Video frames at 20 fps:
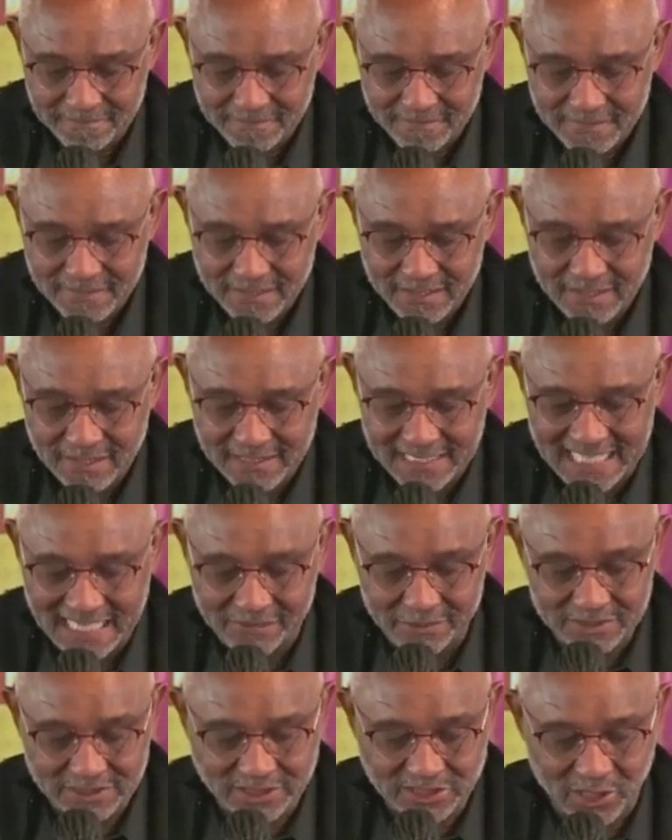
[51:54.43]
Then it was
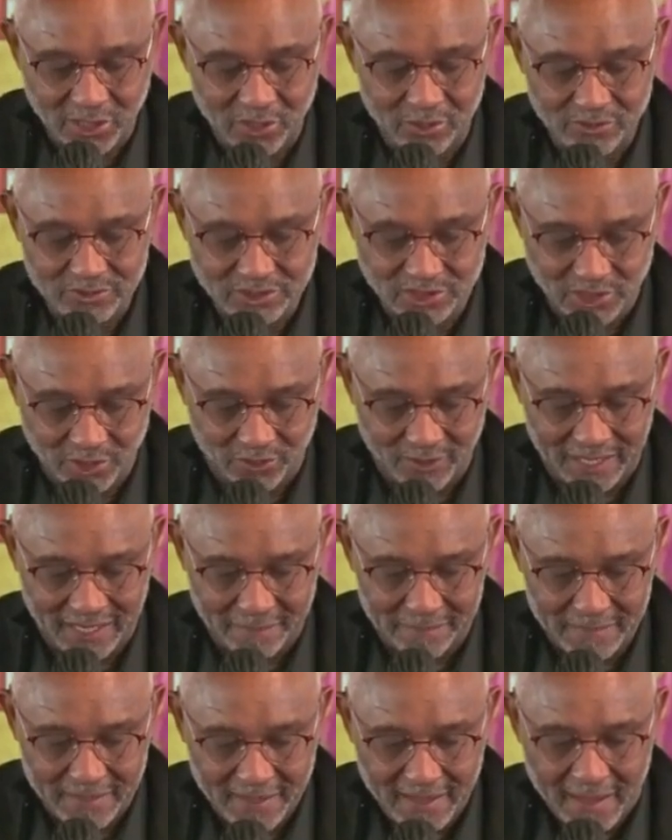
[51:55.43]
told Joab,
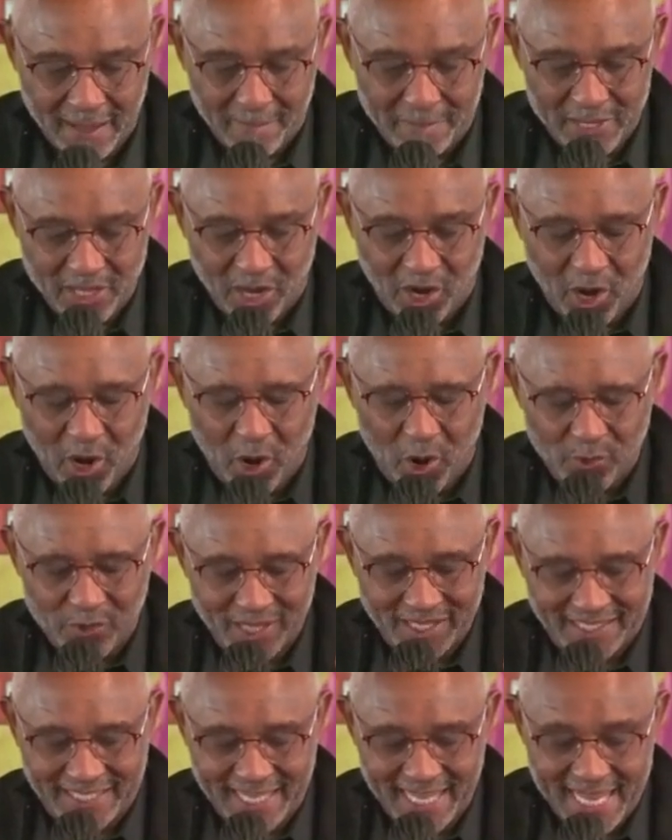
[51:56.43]
Behold, the
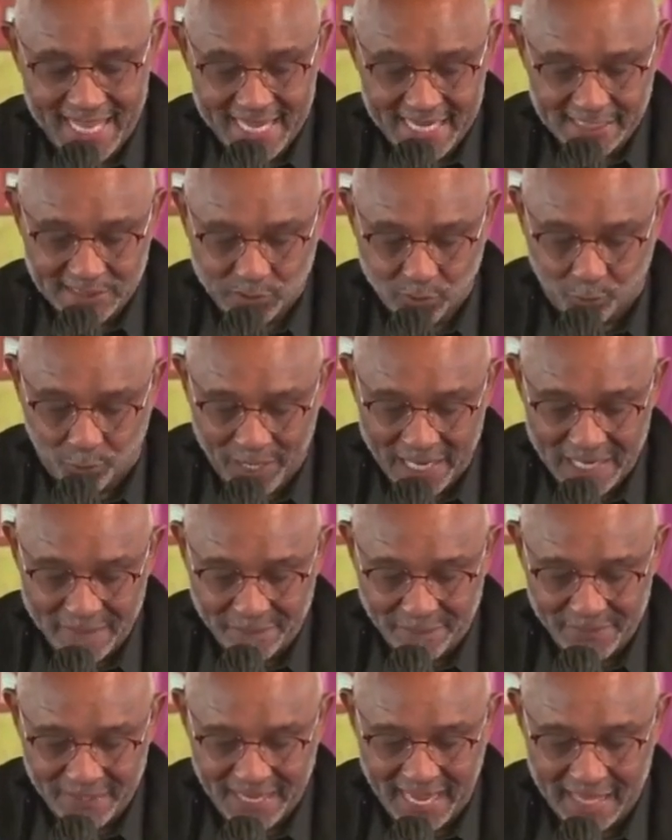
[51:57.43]
king is weeping
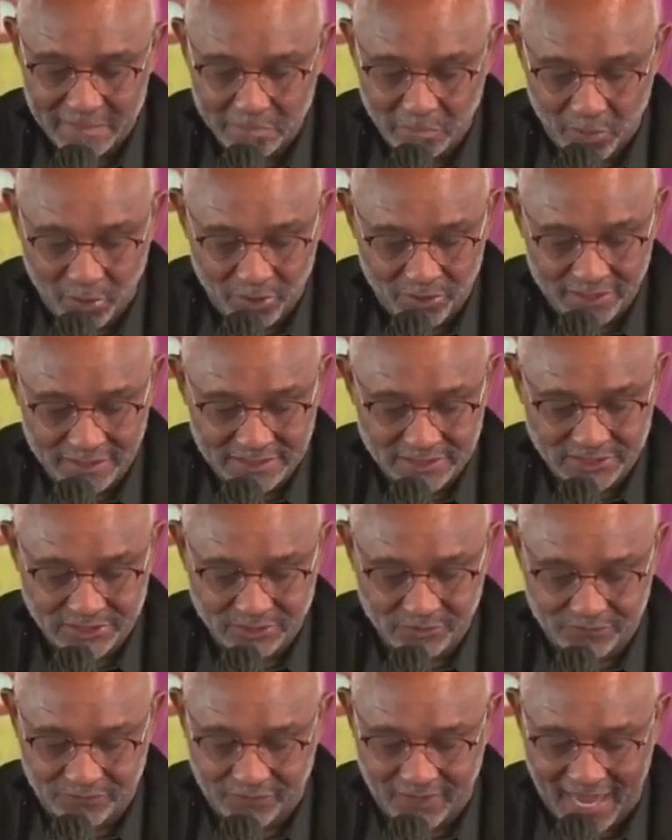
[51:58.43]
and mourns
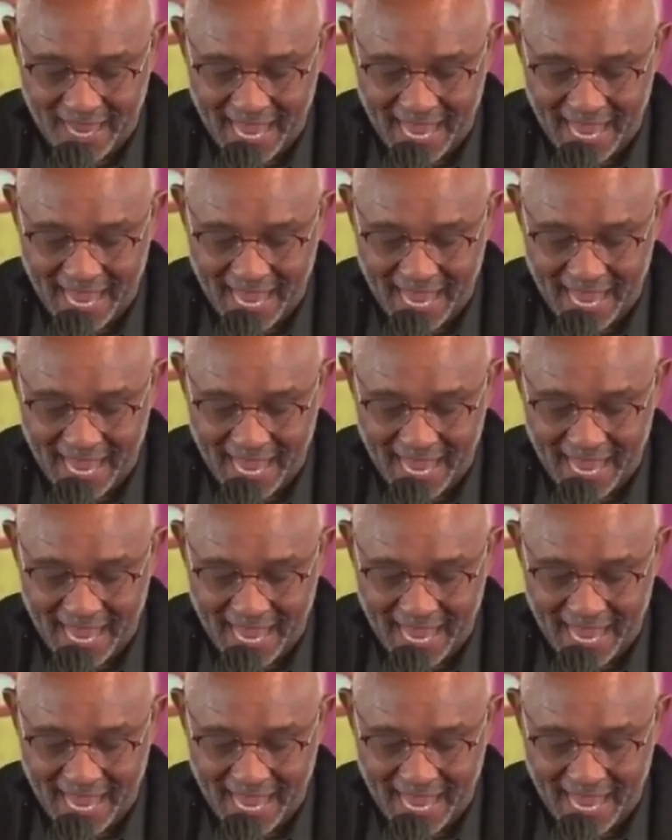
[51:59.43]
for